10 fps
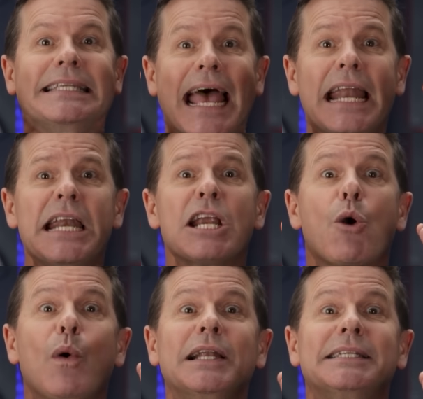10
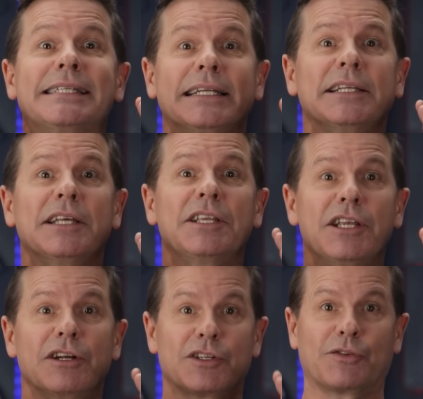quintillion
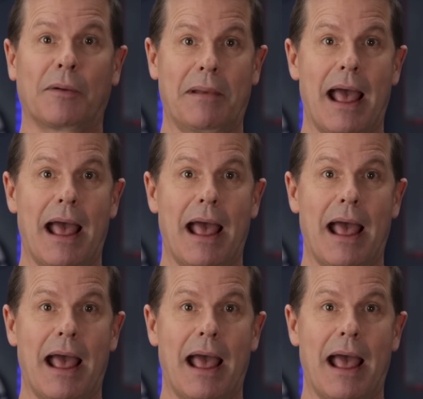years from